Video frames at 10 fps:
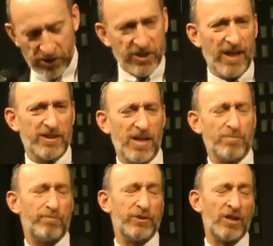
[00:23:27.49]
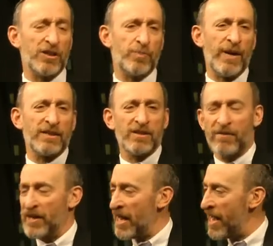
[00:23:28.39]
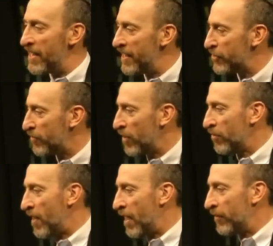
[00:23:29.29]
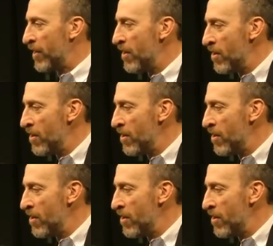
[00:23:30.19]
suspects of the hate Israel crowd.